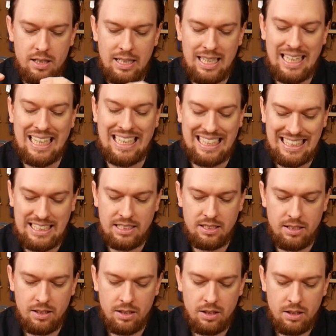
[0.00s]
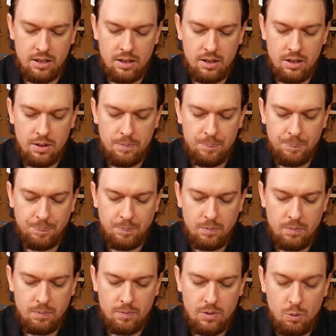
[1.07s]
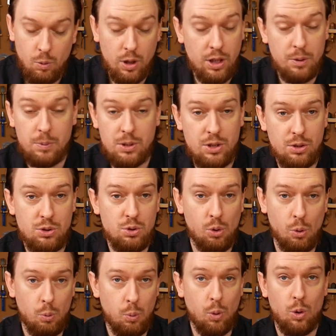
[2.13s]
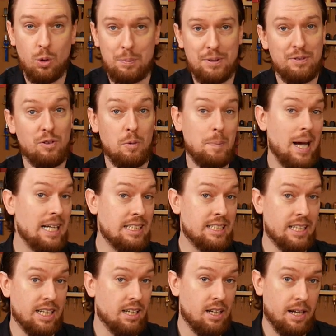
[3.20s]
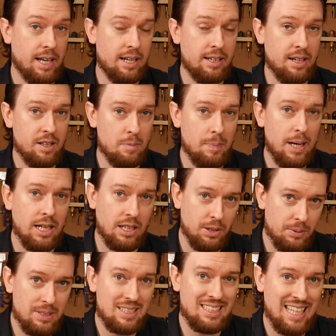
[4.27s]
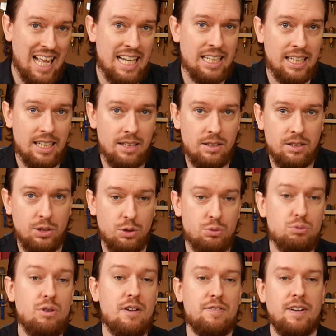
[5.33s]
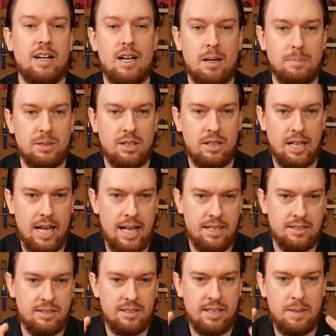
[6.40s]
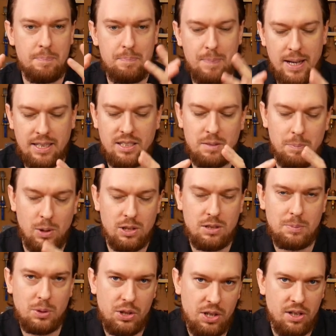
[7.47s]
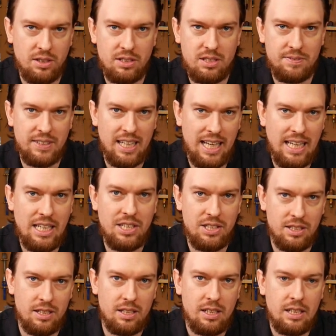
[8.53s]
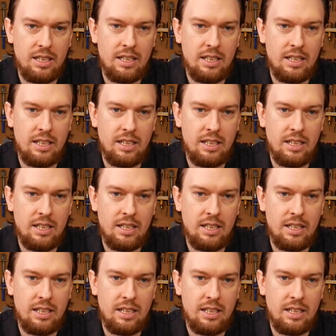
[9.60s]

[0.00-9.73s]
needs what you would do to a wall before painting it, like any other paint. You would sand it, you'd rough it up so that it has the best possible chance of adhesion.